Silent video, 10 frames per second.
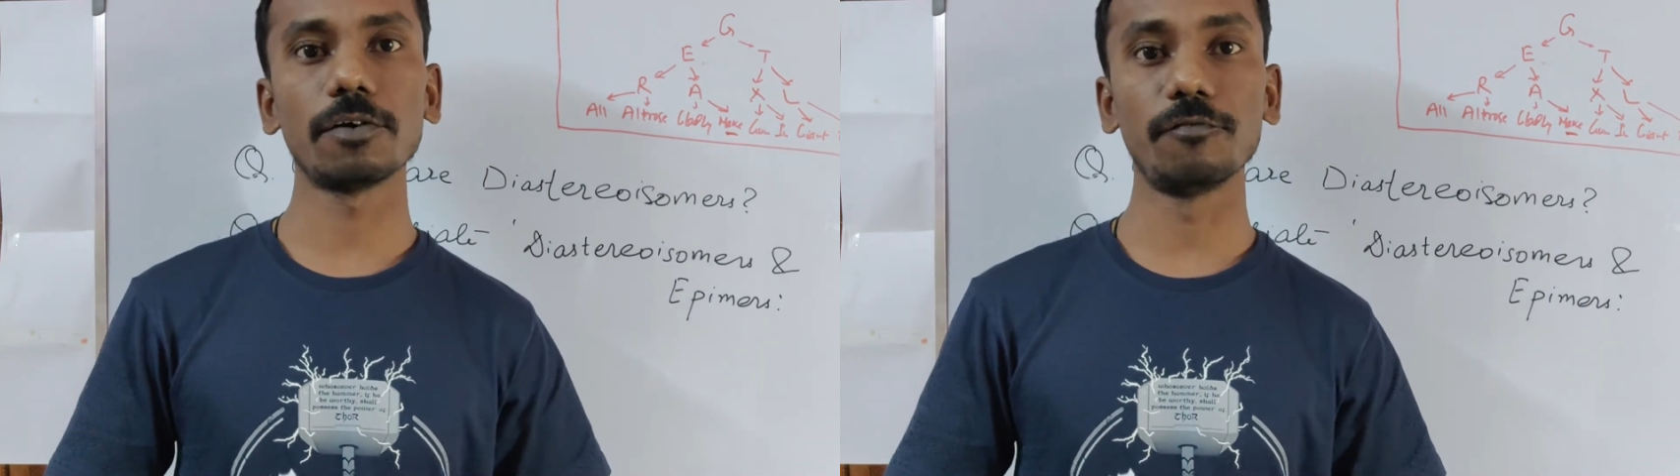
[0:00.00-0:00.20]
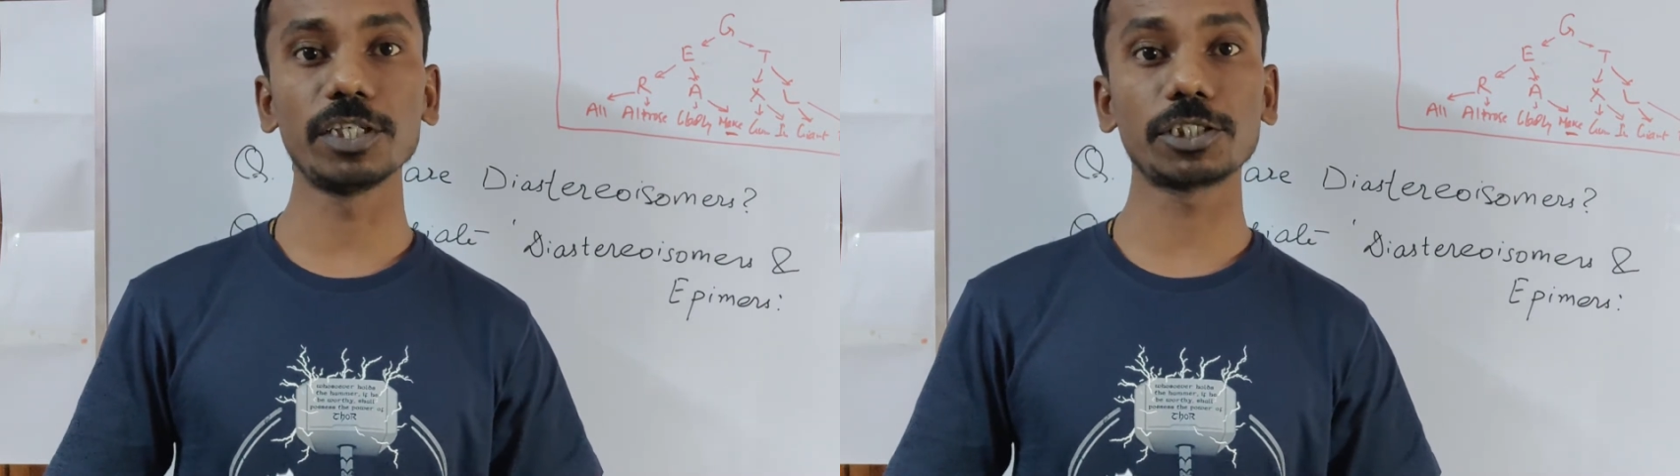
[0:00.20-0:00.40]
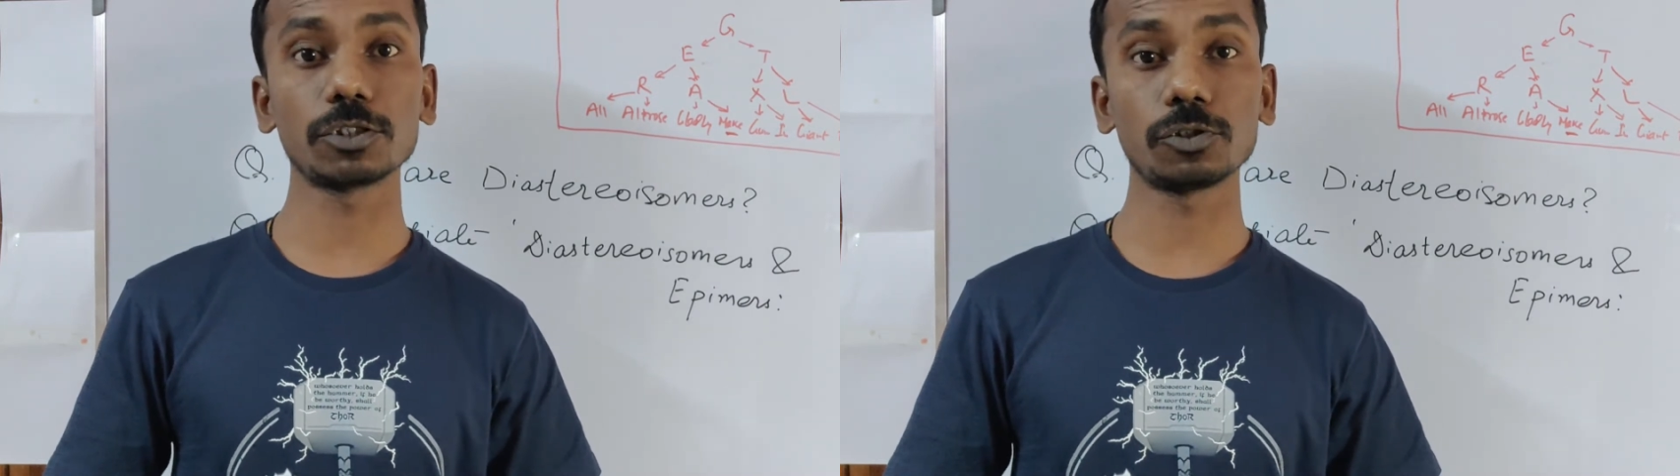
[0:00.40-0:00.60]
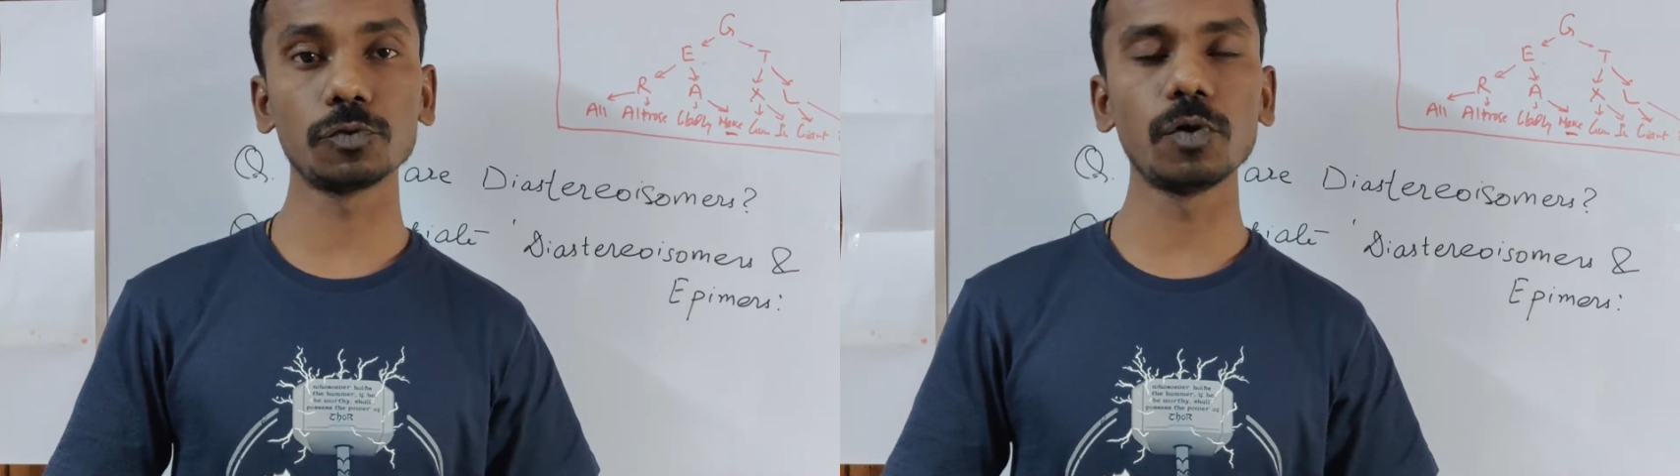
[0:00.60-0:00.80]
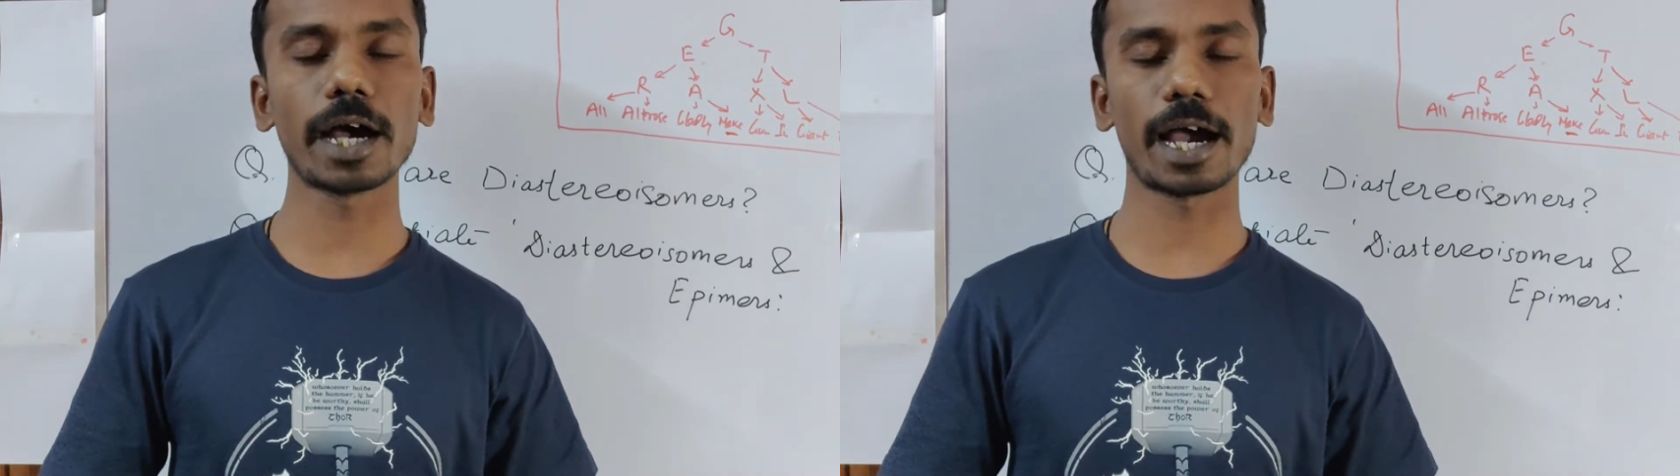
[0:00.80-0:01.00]
which
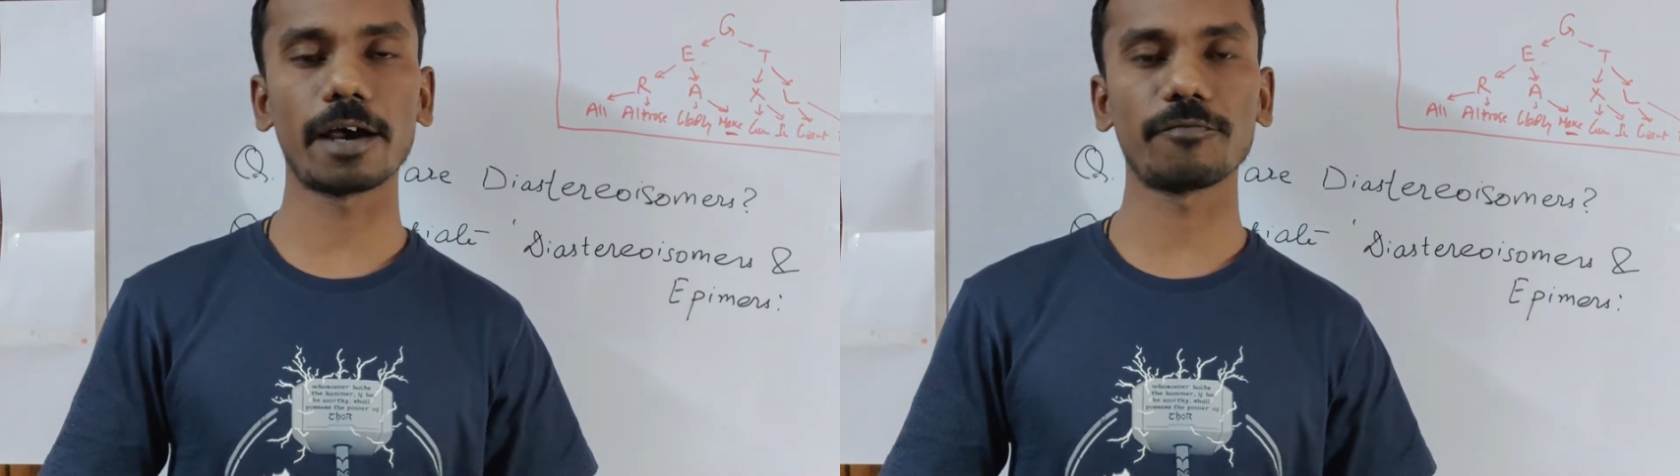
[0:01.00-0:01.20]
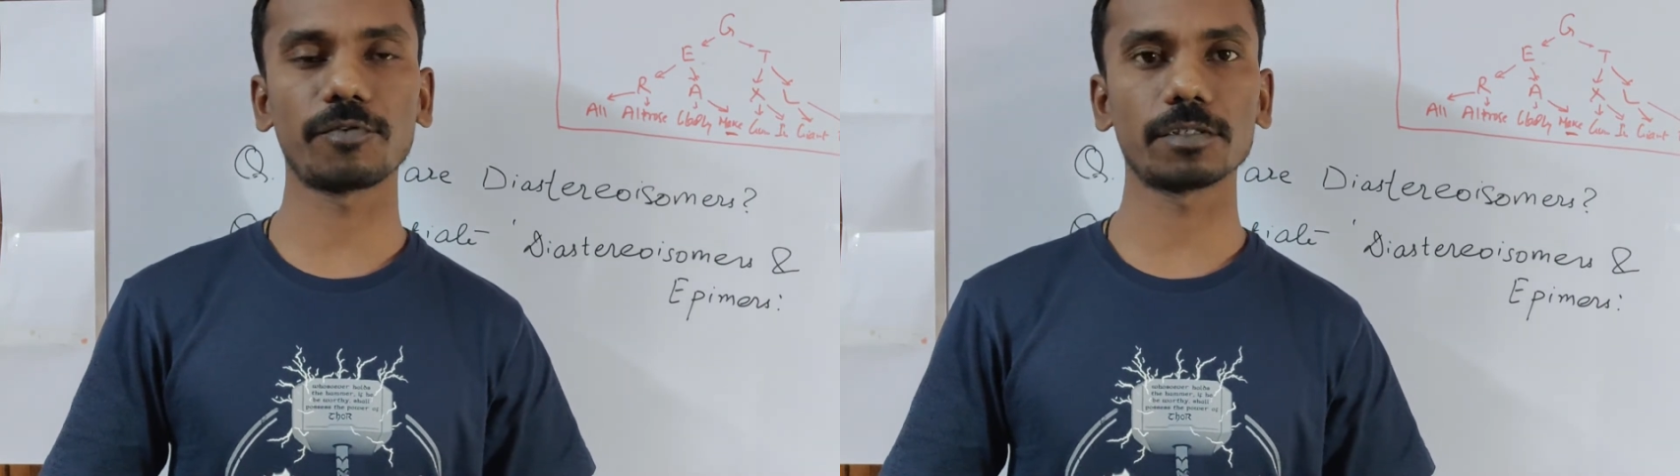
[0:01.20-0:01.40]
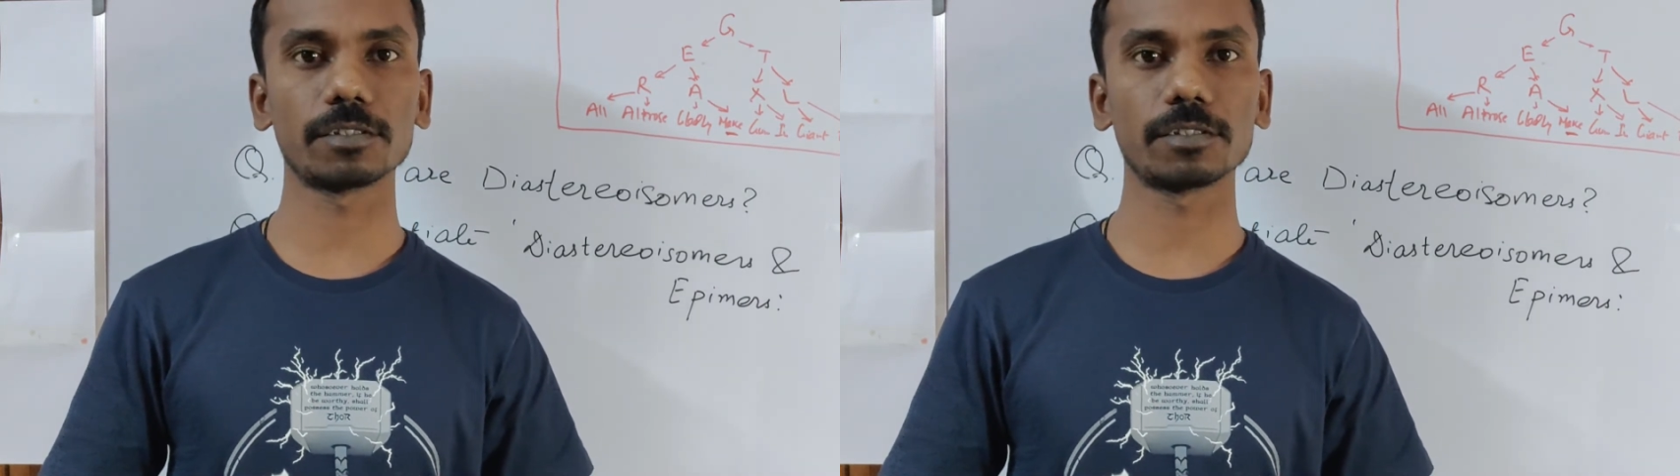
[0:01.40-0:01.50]
do have